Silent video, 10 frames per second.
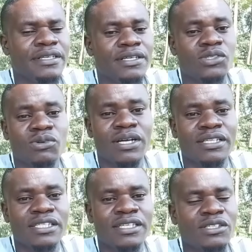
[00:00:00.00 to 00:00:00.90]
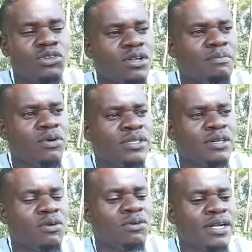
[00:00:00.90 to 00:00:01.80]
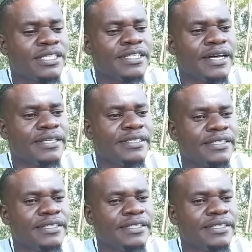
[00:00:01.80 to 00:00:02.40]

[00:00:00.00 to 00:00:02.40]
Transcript: So that is it all about the congrats dad.